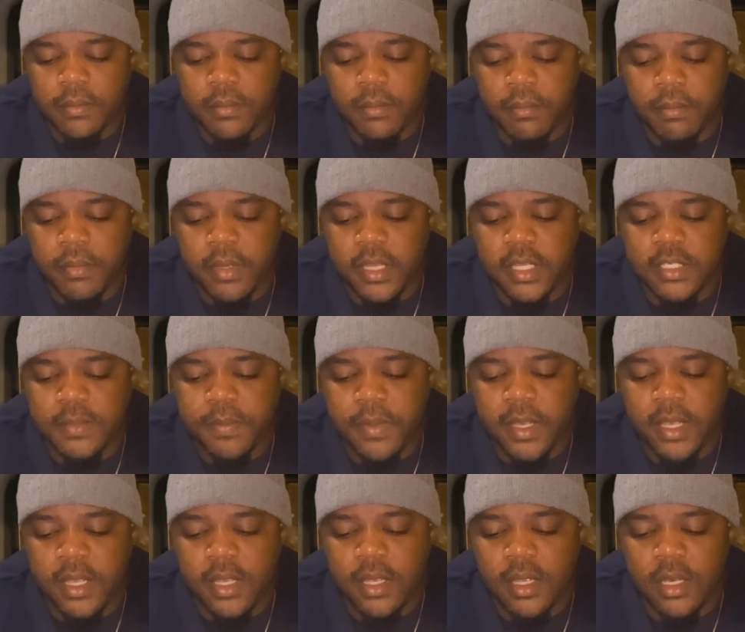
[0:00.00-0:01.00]
base
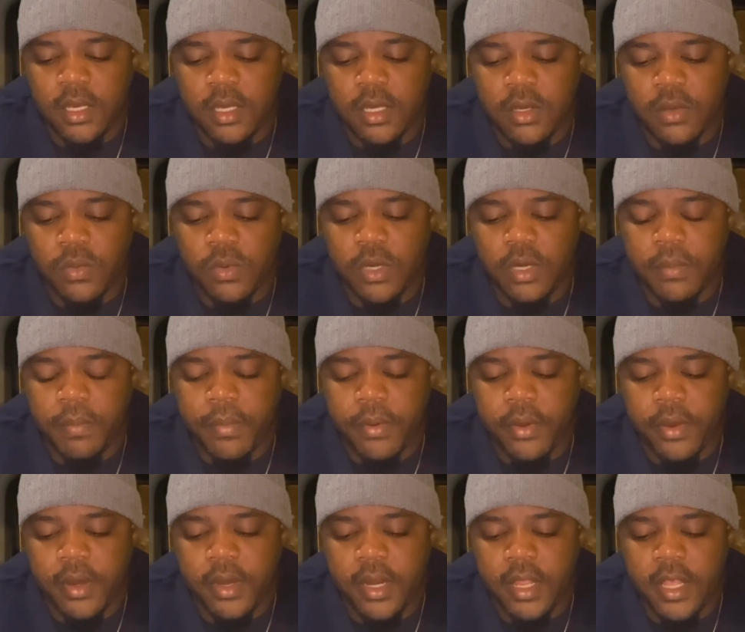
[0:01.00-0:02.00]
pay included
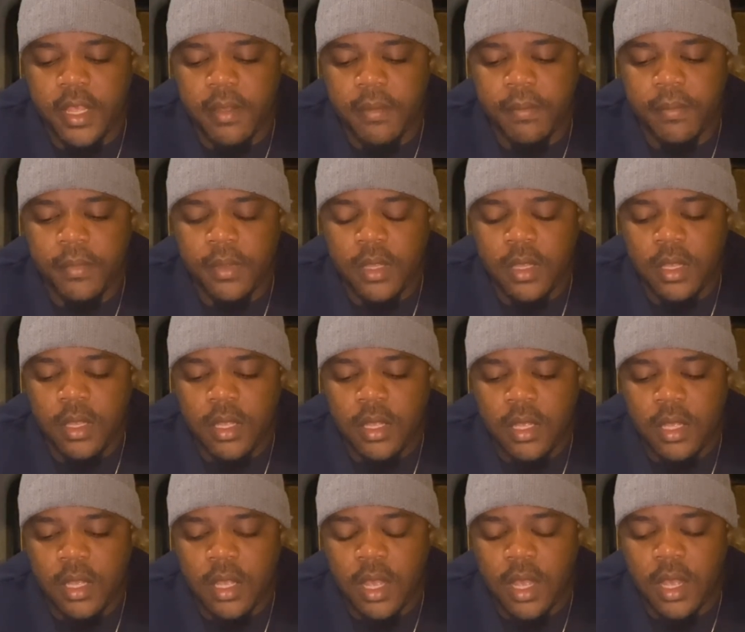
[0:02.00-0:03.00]
per diem,
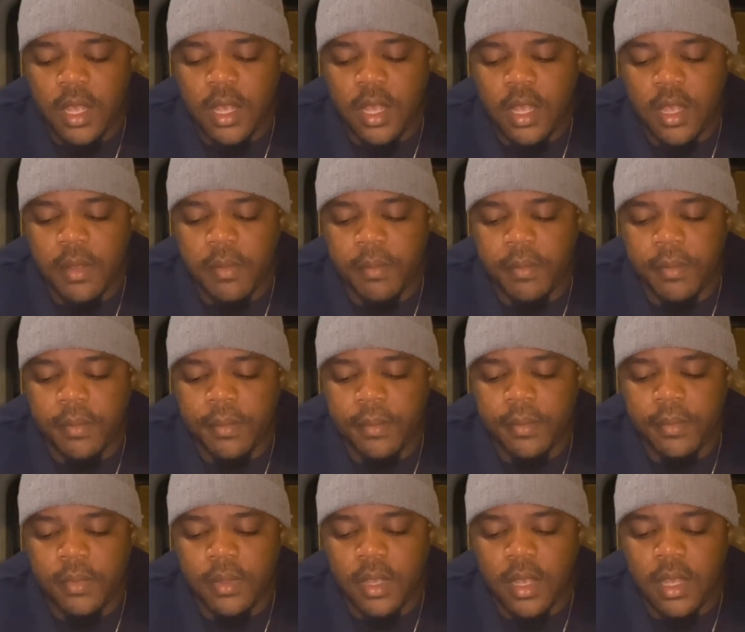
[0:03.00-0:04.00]

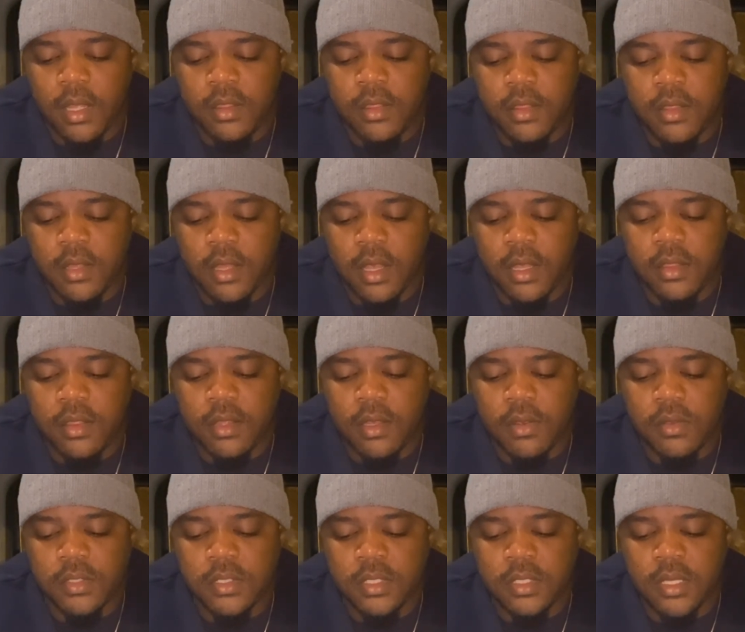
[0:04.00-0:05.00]

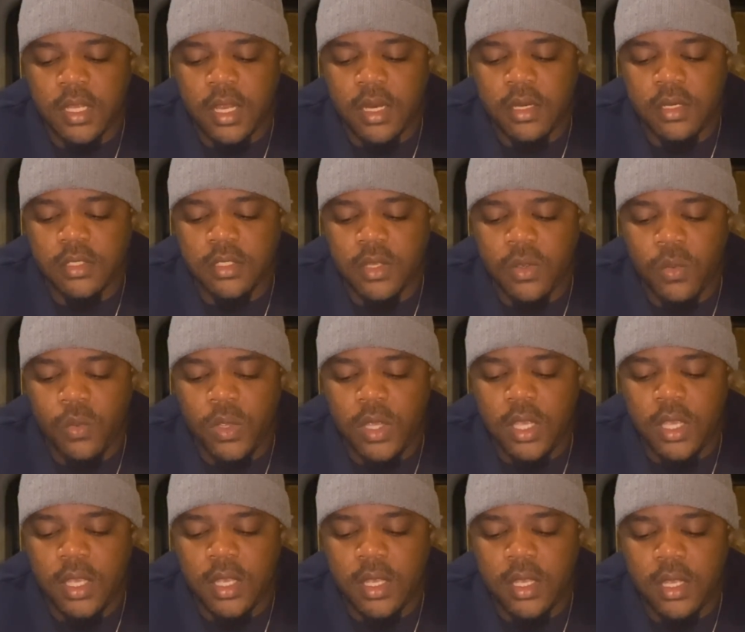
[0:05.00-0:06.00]
$1,000 a
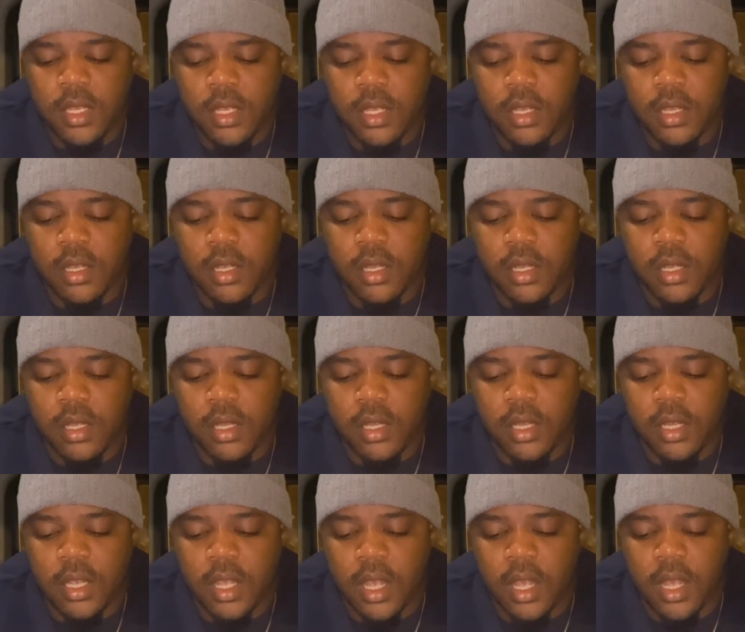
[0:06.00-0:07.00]
week
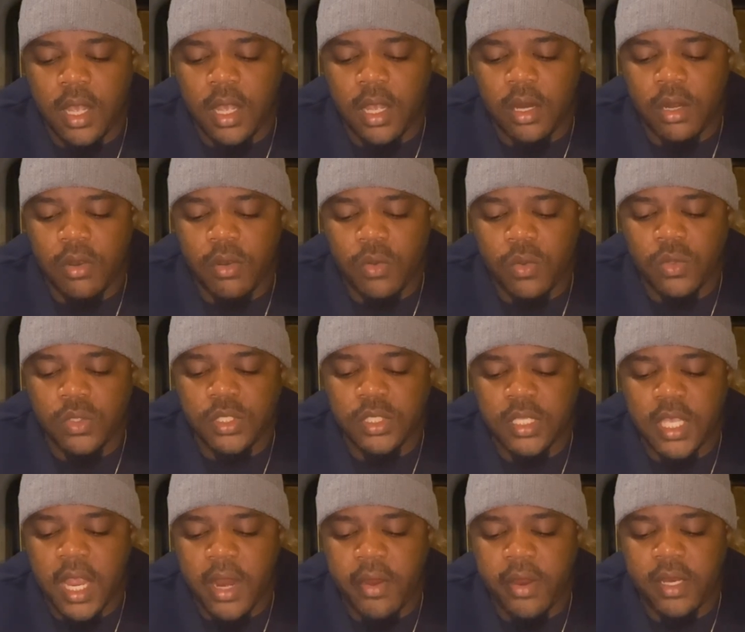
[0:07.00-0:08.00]
gross
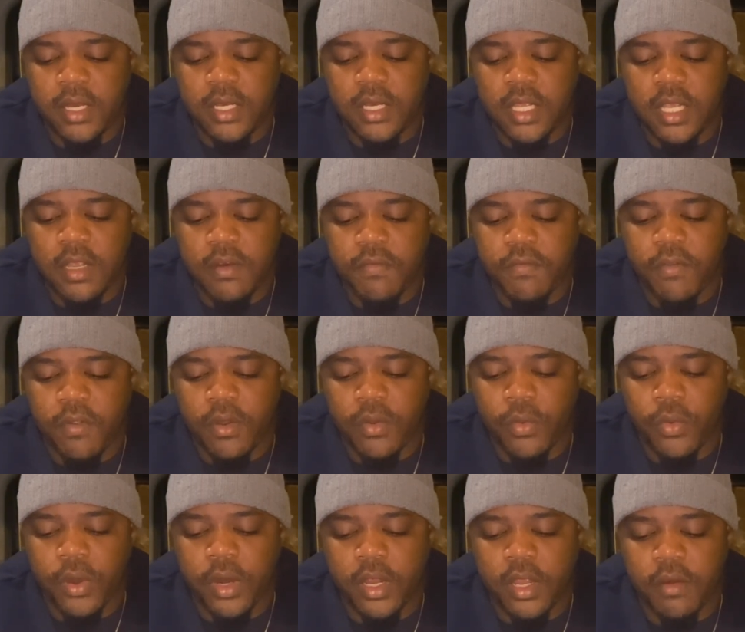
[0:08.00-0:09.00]
guaranteed for
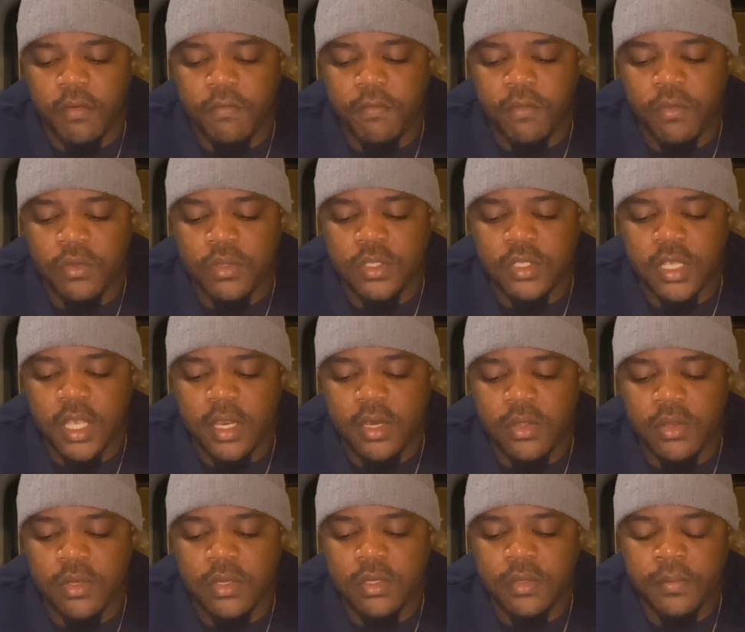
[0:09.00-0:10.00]
working full
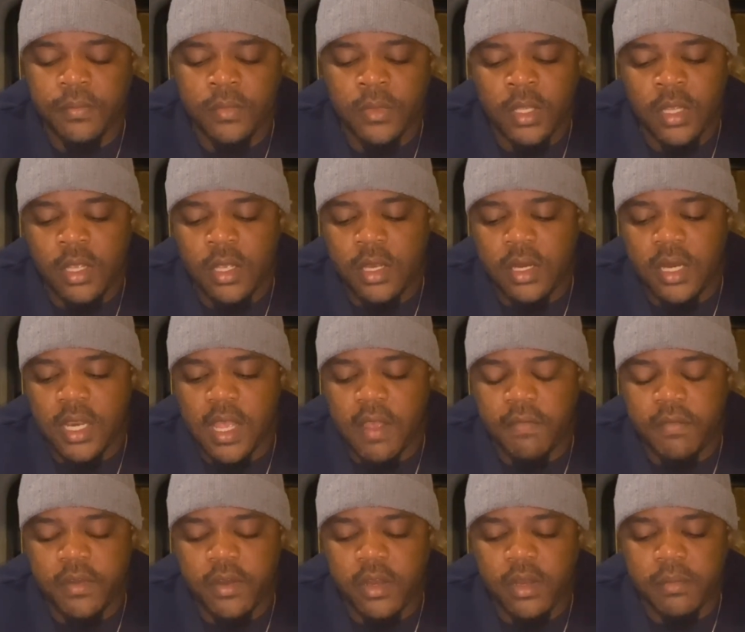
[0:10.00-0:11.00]
schedule. You
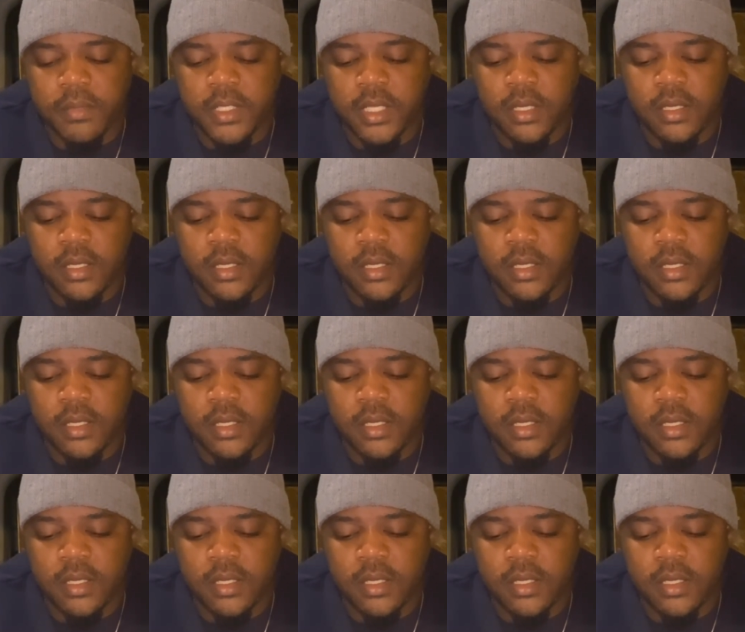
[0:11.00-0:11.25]
have terms and